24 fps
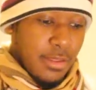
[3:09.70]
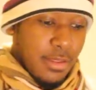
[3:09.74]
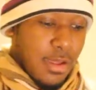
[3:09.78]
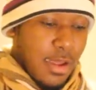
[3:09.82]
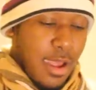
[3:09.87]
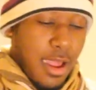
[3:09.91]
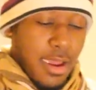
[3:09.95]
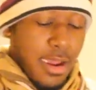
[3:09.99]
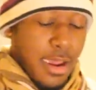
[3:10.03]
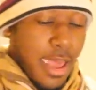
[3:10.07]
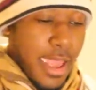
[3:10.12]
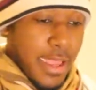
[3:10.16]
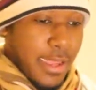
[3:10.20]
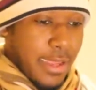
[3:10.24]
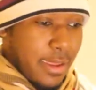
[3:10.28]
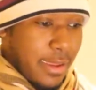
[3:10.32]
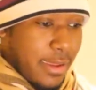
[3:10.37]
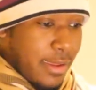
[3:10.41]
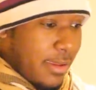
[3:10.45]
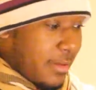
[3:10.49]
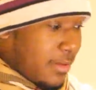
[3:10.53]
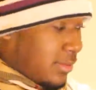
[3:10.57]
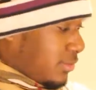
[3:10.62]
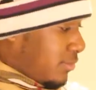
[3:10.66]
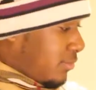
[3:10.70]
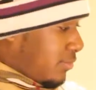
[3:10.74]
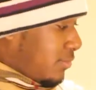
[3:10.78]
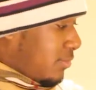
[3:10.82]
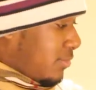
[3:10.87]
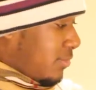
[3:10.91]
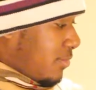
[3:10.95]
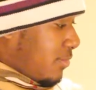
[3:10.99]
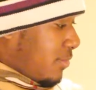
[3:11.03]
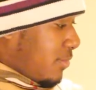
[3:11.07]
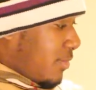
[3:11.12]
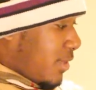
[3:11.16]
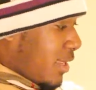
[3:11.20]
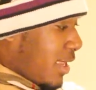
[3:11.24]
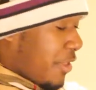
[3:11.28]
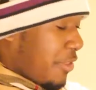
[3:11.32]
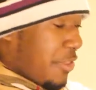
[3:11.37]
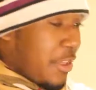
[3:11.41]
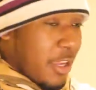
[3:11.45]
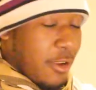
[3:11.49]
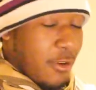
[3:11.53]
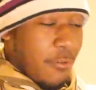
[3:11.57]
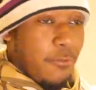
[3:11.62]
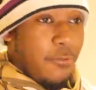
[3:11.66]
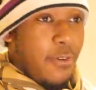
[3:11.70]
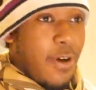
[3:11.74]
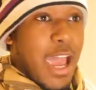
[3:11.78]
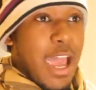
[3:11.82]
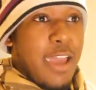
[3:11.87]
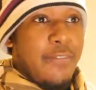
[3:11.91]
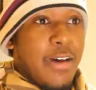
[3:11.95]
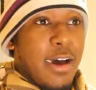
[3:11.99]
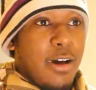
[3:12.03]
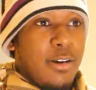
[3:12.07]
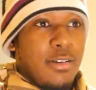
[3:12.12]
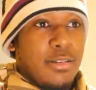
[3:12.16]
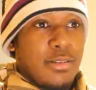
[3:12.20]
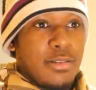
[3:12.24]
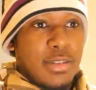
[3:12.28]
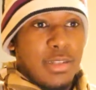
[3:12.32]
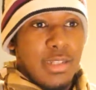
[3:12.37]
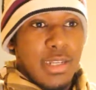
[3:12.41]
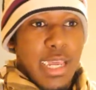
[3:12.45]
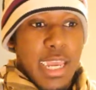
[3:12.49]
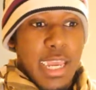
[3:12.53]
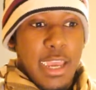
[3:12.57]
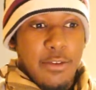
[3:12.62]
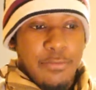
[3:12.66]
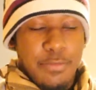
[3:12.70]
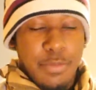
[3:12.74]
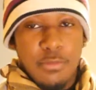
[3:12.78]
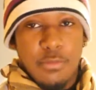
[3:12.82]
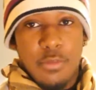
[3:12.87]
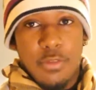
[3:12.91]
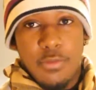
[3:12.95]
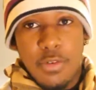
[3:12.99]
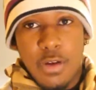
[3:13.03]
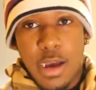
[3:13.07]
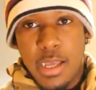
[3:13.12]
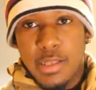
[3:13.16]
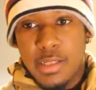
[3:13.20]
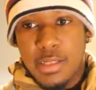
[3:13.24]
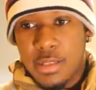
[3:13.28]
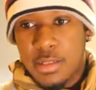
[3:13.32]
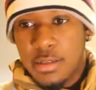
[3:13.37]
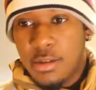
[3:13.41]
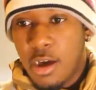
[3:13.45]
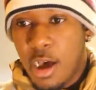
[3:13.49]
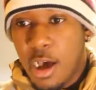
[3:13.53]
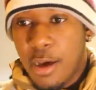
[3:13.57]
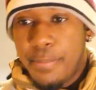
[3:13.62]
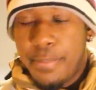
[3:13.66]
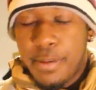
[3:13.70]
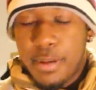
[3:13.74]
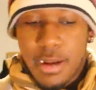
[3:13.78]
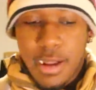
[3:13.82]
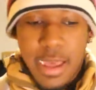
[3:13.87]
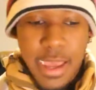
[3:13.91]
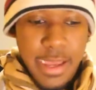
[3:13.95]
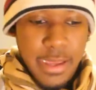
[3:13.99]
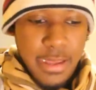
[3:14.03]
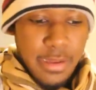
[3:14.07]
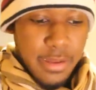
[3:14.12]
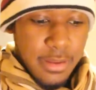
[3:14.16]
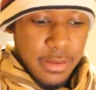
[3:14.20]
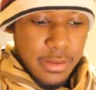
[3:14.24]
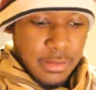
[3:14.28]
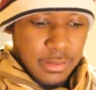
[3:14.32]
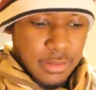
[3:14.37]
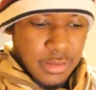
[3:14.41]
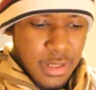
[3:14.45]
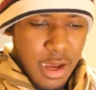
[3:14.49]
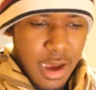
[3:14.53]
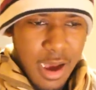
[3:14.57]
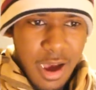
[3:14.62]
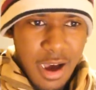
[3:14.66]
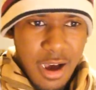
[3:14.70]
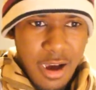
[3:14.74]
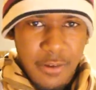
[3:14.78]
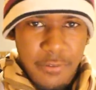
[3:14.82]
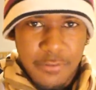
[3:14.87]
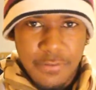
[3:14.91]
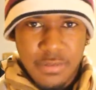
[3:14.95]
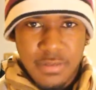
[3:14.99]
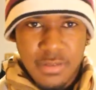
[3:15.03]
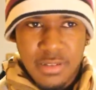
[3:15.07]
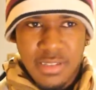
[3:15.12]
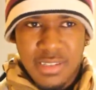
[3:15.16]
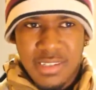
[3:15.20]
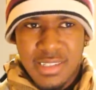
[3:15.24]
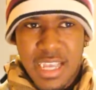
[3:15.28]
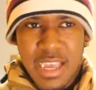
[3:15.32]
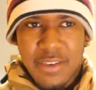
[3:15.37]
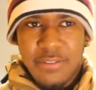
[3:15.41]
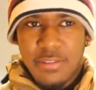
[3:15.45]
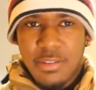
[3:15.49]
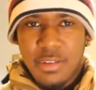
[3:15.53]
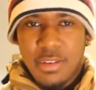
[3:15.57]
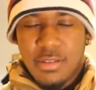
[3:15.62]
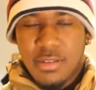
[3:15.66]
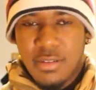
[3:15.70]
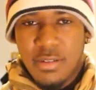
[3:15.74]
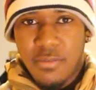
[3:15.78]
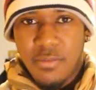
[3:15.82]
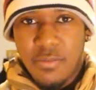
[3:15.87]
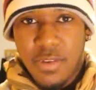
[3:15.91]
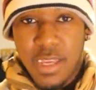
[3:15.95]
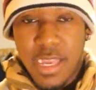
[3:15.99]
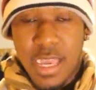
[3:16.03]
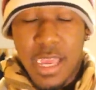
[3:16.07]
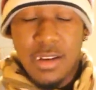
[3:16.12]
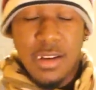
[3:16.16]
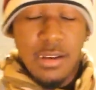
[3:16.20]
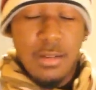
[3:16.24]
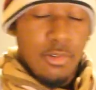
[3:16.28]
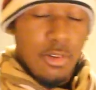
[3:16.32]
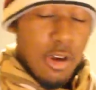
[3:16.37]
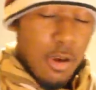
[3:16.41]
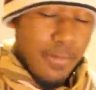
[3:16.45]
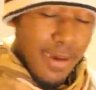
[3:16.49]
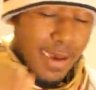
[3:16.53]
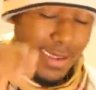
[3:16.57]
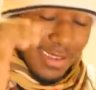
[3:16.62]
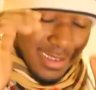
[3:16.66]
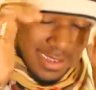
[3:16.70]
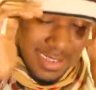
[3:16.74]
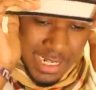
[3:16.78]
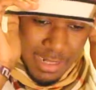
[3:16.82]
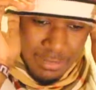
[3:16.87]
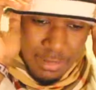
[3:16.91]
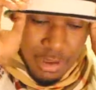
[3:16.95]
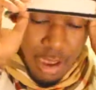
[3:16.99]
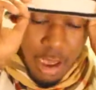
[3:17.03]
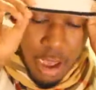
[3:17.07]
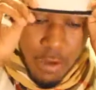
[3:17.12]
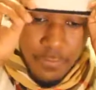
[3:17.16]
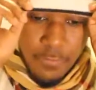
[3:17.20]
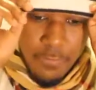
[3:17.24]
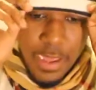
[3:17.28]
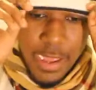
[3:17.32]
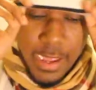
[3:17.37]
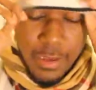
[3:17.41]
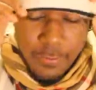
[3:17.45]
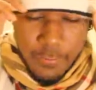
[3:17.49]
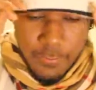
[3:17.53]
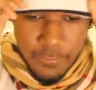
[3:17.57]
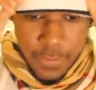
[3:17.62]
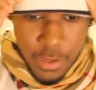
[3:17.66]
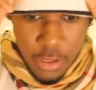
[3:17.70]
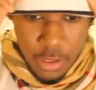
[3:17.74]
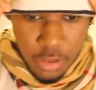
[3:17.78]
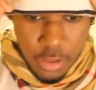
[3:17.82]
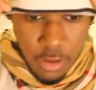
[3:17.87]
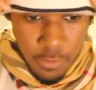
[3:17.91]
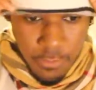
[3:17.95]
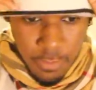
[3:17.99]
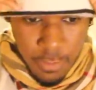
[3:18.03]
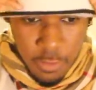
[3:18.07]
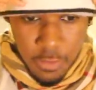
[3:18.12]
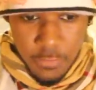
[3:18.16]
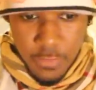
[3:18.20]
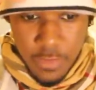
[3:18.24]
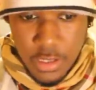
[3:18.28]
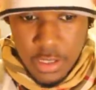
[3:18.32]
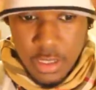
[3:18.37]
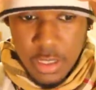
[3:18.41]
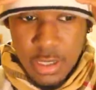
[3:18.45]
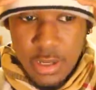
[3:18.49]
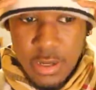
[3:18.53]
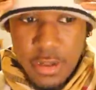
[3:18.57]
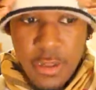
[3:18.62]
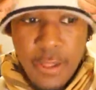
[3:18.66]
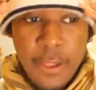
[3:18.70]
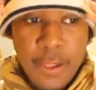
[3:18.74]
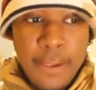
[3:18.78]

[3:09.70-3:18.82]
Like, I think 5 hours today I've been revising. Got up at like 7:30 or something. Ended up going back to sleep 8:30. Finished off my revision.